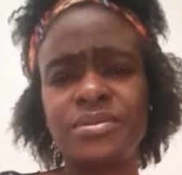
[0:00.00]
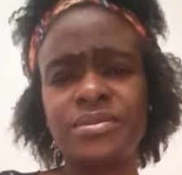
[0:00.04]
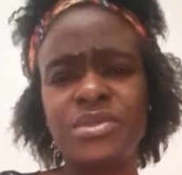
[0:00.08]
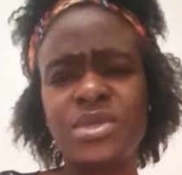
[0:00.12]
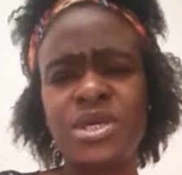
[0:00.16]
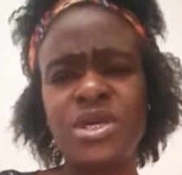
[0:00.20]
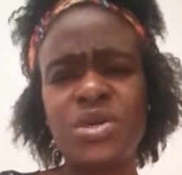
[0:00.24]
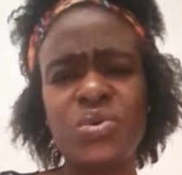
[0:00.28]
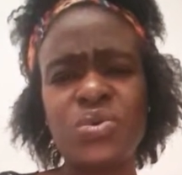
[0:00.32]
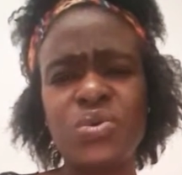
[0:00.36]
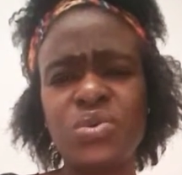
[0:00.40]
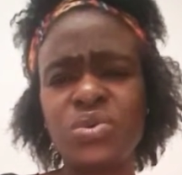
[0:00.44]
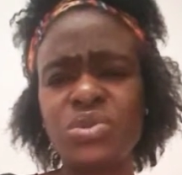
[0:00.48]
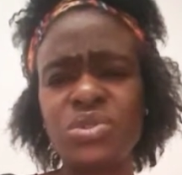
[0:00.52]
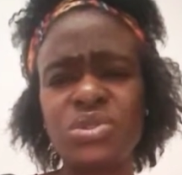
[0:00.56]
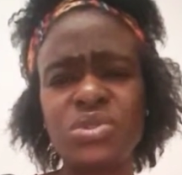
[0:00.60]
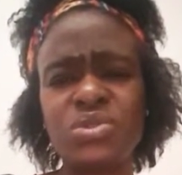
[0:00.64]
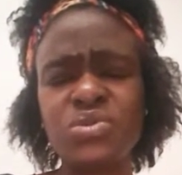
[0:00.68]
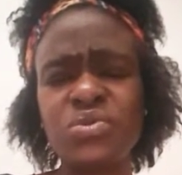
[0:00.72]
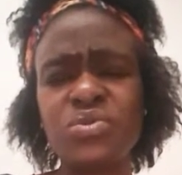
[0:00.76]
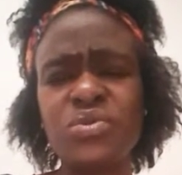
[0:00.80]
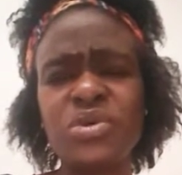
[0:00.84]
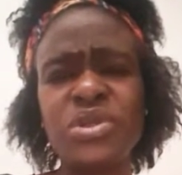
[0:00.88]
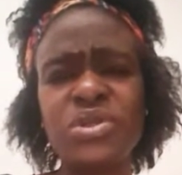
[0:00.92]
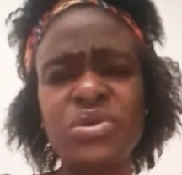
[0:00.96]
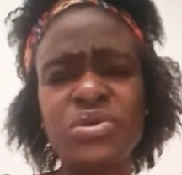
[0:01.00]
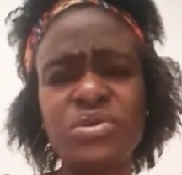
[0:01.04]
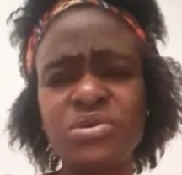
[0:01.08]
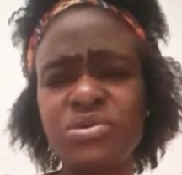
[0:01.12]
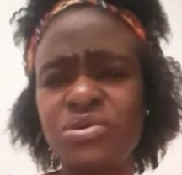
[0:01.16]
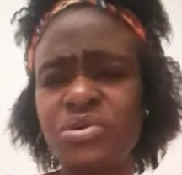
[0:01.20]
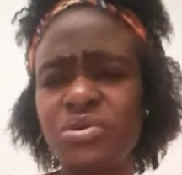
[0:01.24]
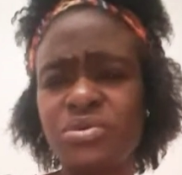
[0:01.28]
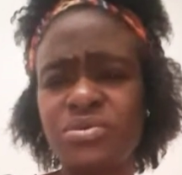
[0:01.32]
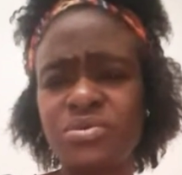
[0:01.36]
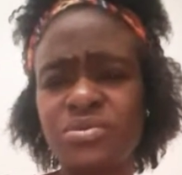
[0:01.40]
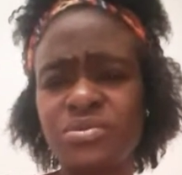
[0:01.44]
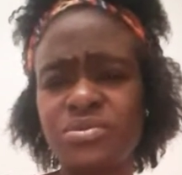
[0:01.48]
He wants to renew
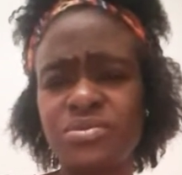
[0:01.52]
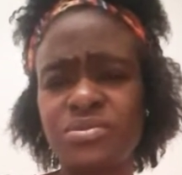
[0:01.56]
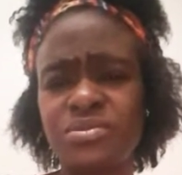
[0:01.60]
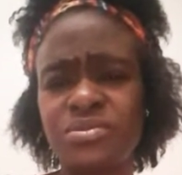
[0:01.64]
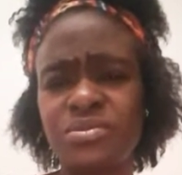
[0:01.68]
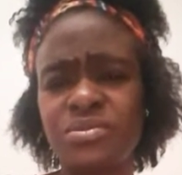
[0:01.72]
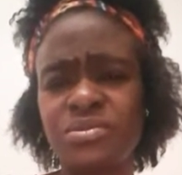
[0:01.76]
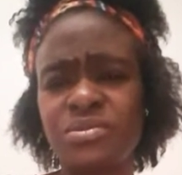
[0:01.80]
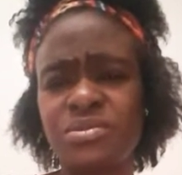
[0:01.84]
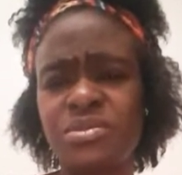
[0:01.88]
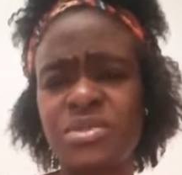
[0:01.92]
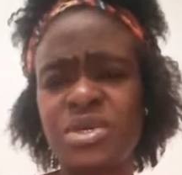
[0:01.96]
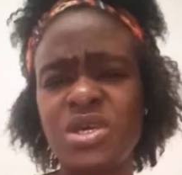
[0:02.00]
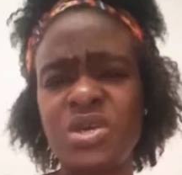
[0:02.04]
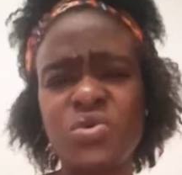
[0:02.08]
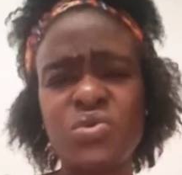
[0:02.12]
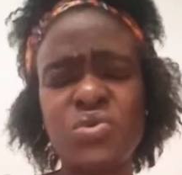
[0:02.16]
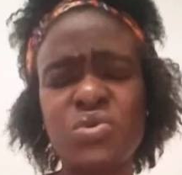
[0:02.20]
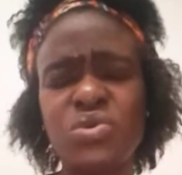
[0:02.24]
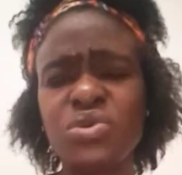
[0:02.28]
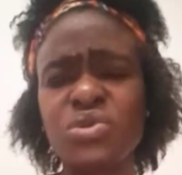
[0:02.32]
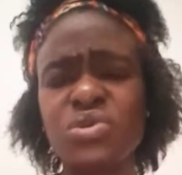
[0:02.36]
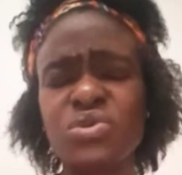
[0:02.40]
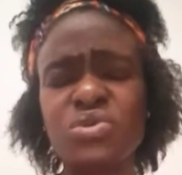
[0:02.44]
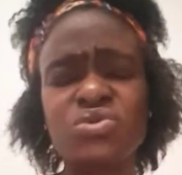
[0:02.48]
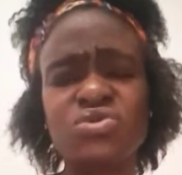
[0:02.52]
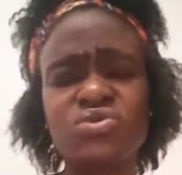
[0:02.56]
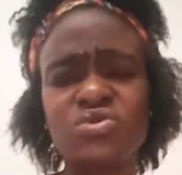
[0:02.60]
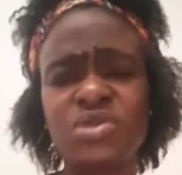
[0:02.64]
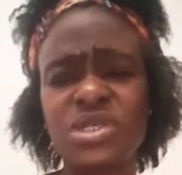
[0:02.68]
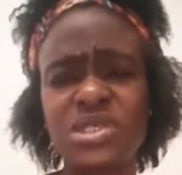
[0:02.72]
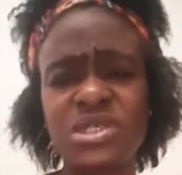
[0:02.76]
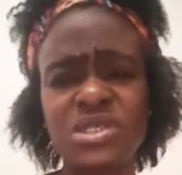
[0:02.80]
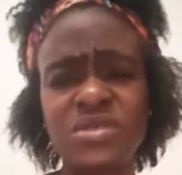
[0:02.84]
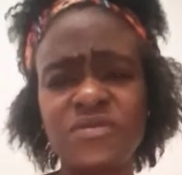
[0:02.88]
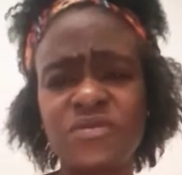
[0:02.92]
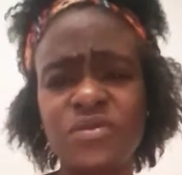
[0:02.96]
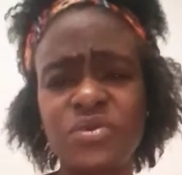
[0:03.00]
you. He wants to
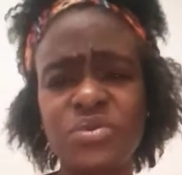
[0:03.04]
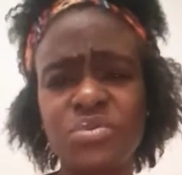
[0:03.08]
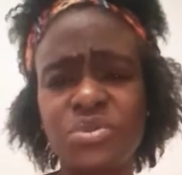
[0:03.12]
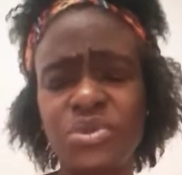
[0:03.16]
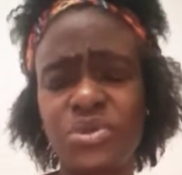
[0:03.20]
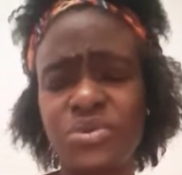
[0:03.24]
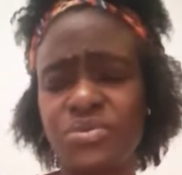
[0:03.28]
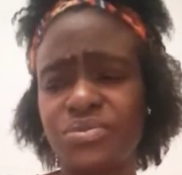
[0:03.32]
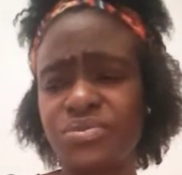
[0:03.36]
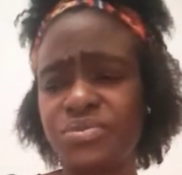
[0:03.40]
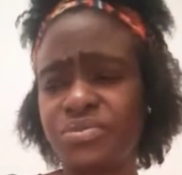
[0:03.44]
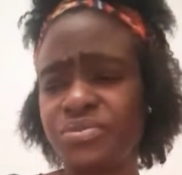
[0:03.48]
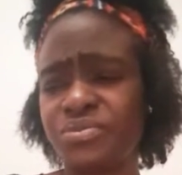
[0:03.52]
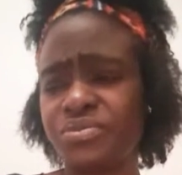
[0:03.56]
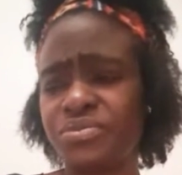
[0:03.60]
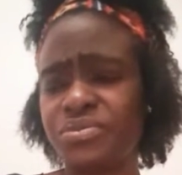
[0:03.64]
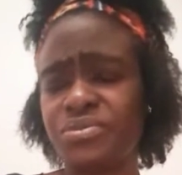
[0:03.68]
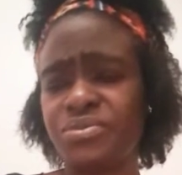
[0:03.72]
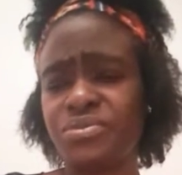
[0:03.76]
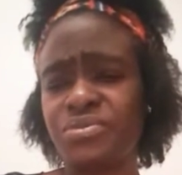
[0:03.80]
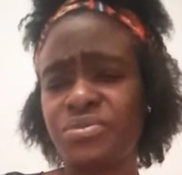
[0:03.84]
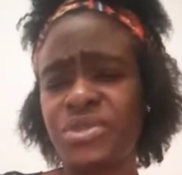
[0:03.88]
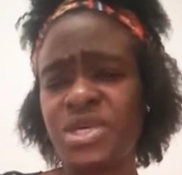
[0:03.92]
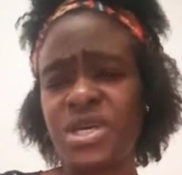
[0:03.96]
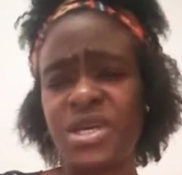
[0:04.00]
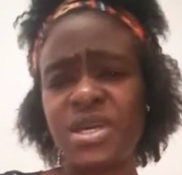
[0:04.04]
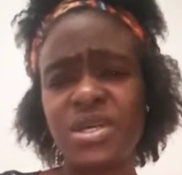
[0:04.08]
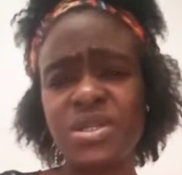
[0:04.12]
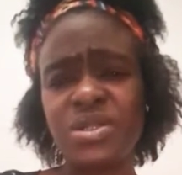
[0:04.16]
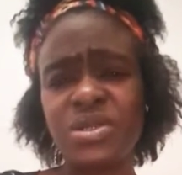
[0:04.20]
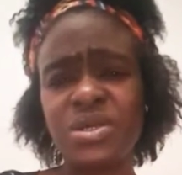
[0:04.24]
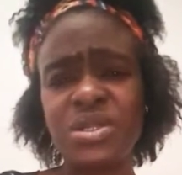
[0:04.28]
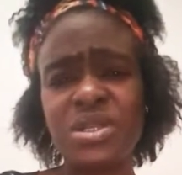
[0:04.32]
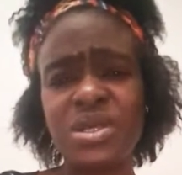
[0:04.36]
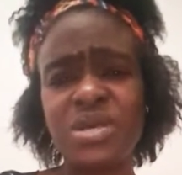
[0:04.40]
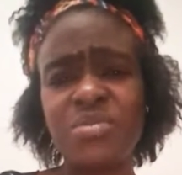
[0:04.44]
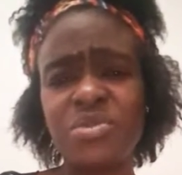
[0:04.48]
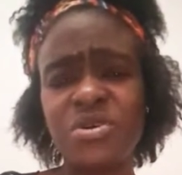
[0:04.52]
transform you in the
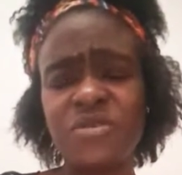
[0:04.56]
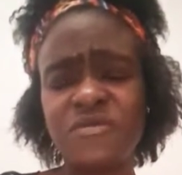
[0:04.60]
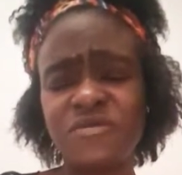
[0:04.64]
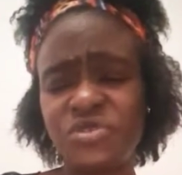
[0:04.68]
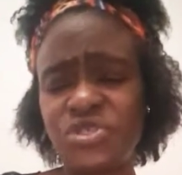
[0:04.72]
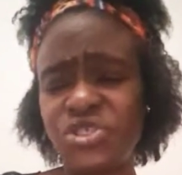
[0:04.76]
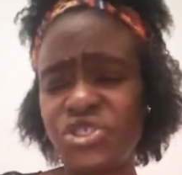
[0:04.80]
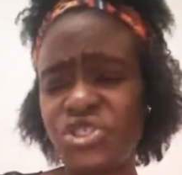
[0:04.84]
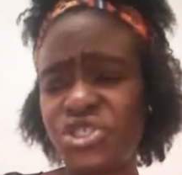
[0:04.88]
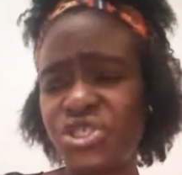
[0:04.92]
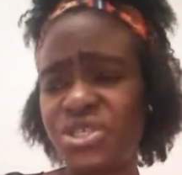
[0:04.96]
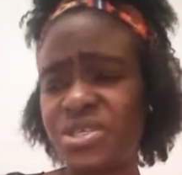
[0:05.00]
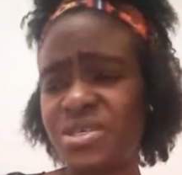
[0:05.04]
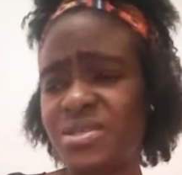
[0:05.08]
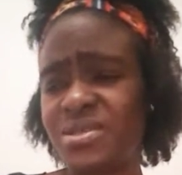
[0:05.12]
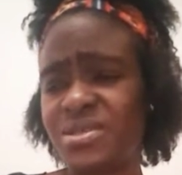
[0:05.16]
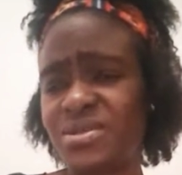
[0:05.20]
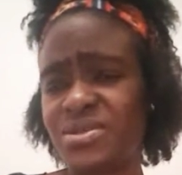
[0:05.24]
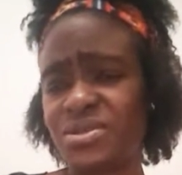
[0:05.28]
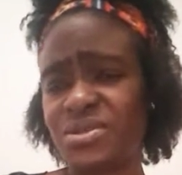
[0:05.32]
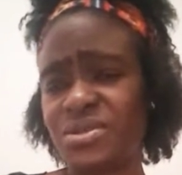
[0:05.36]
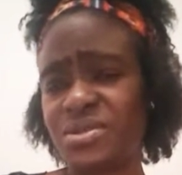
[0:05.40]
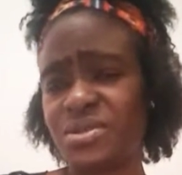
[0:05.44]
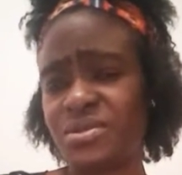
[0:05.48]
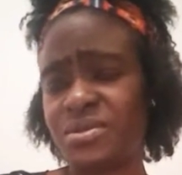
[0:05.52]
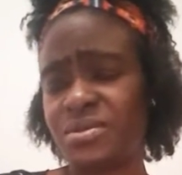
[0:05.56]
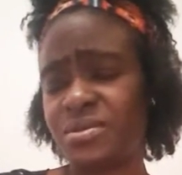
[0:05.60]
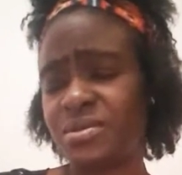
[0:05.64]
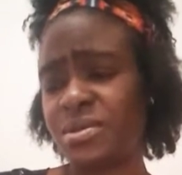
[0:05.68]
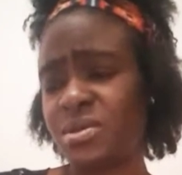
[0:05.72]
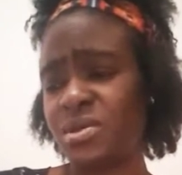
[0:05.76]
name of Jesus.